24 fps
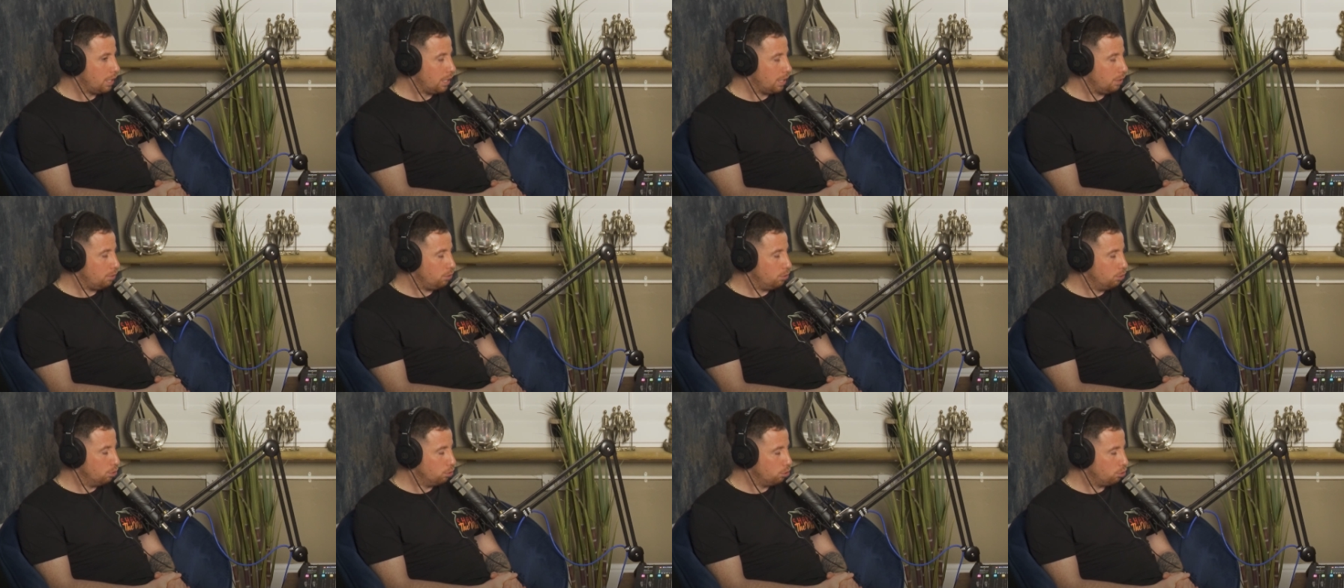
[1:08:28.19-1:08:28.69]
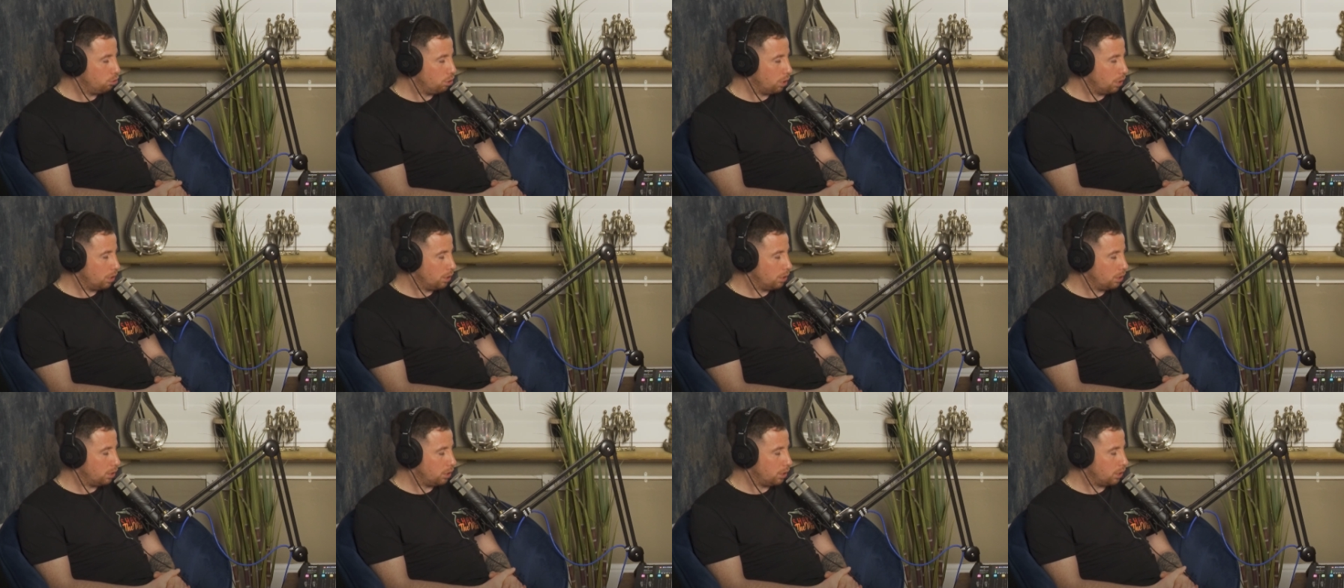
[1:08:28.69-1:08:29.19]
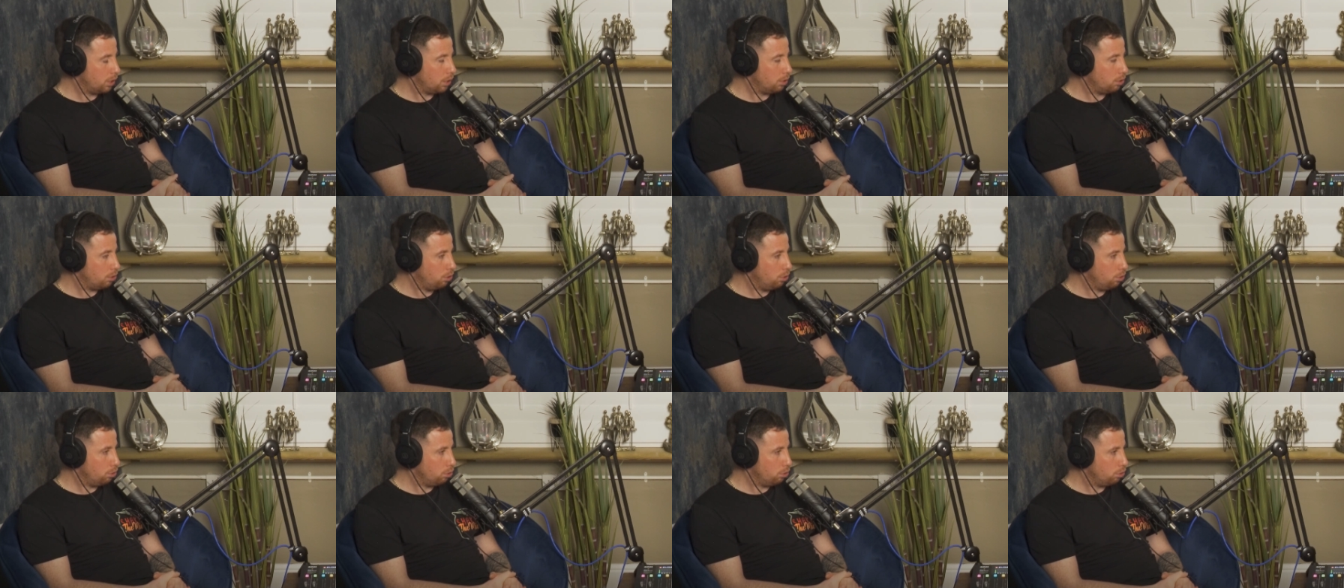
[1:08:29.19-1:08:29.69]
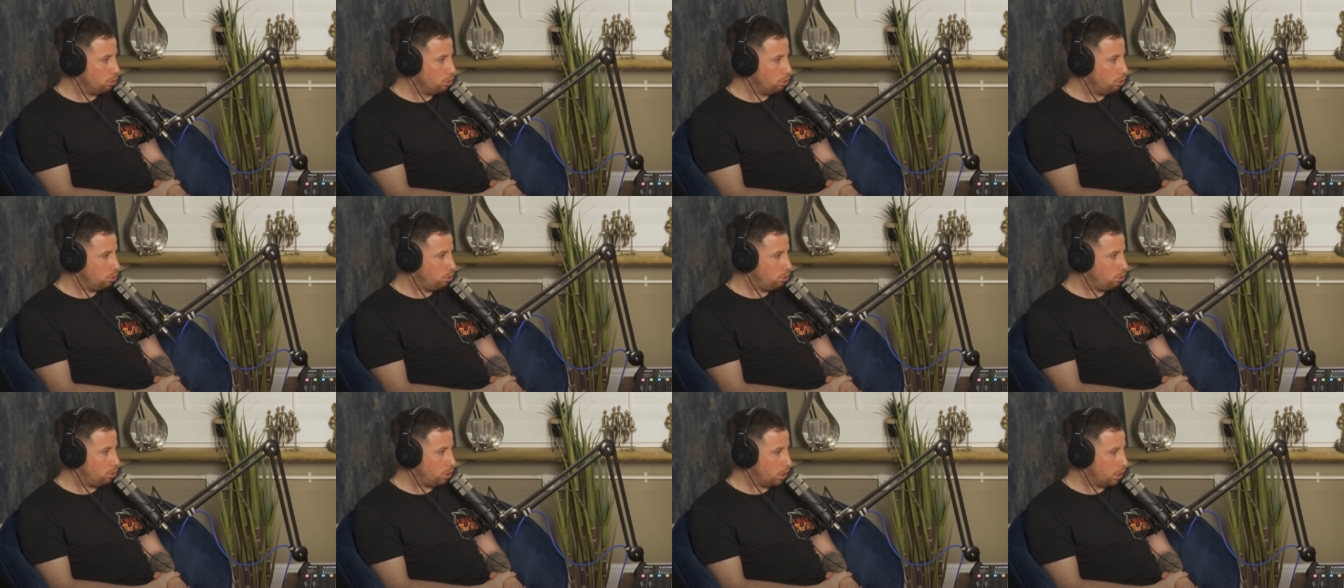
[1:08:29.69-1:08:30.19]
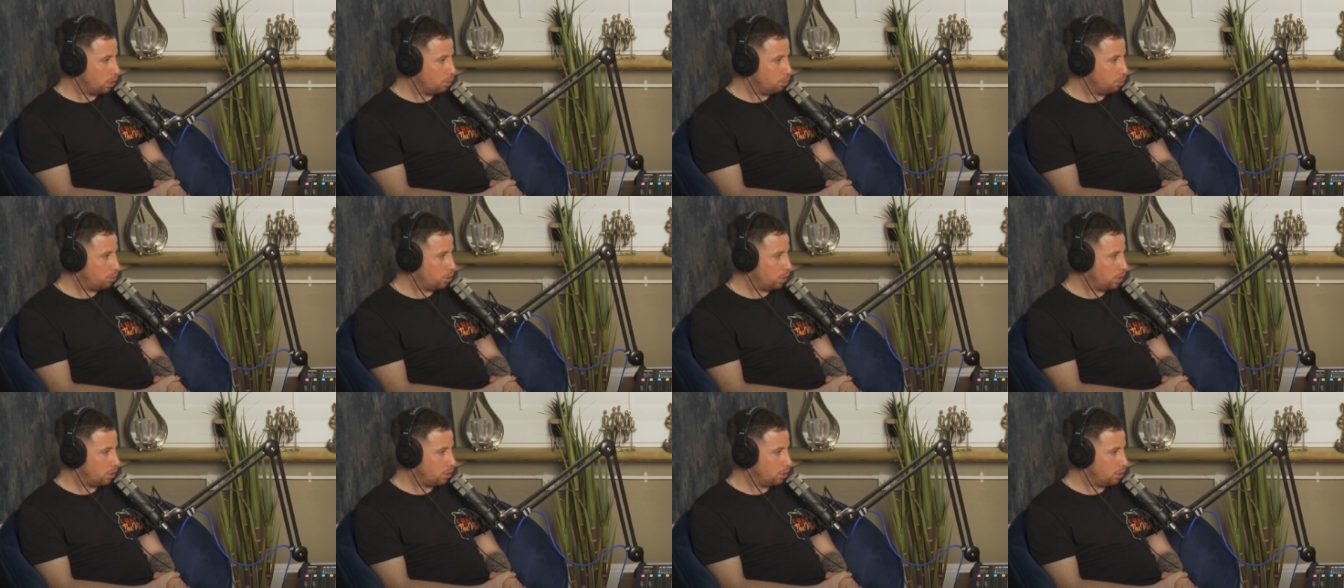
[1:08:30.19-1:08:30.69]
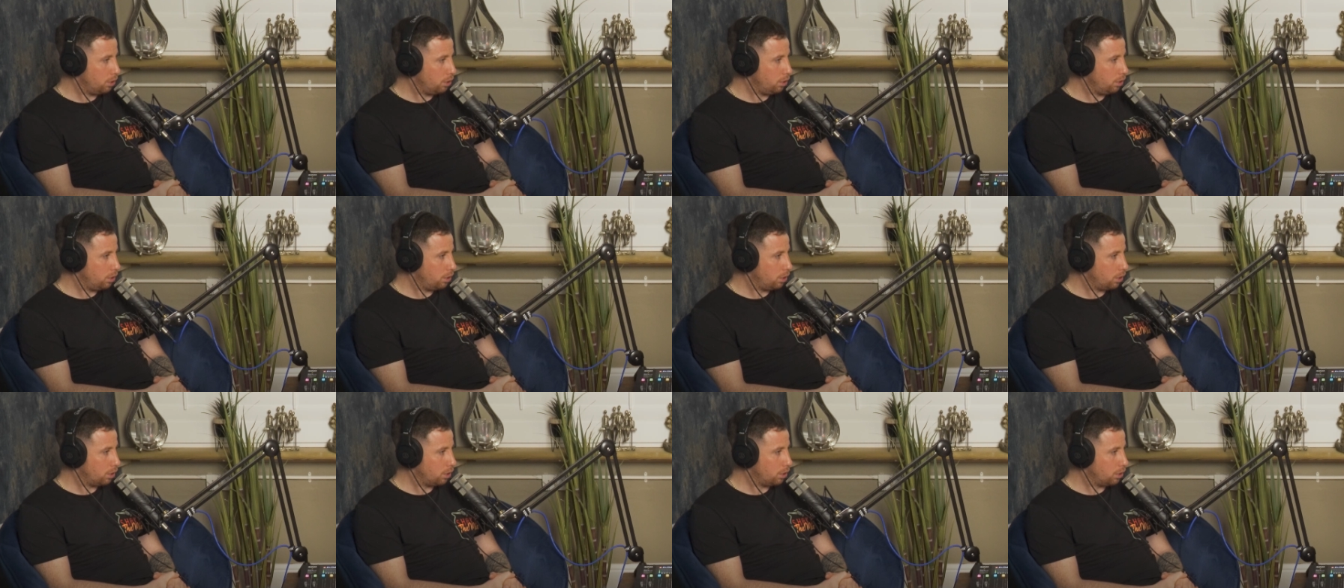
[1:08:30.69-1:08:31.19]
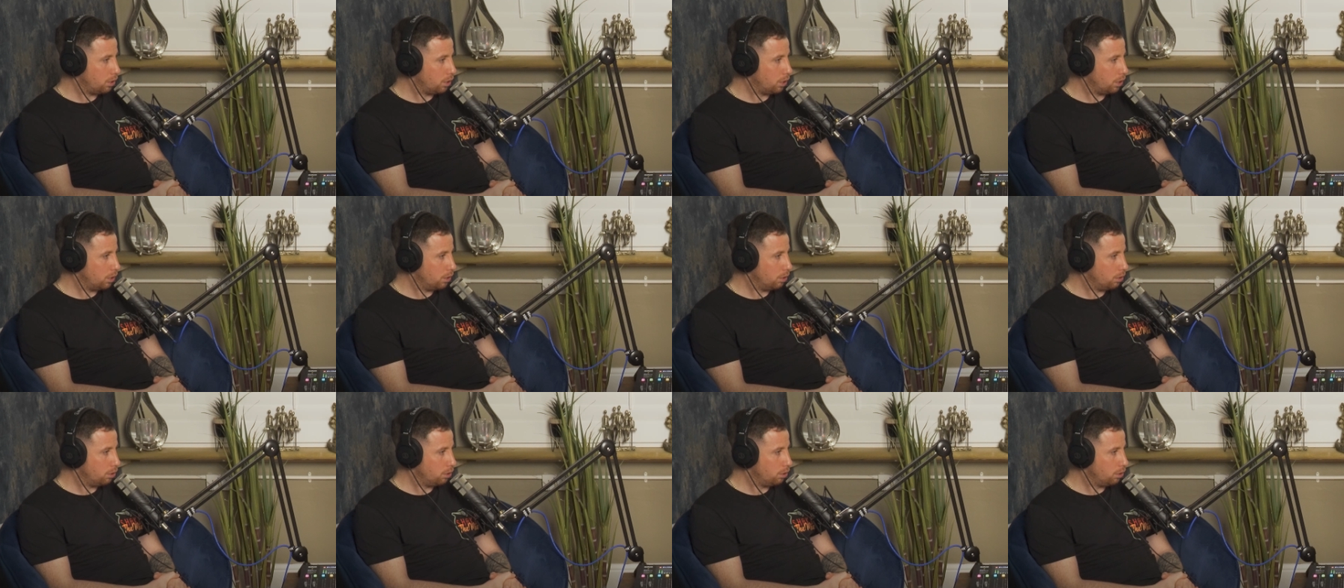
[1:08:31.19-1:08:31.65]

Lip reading: If you're selling tickets, Luke, do you get a percentage of your ticket sales?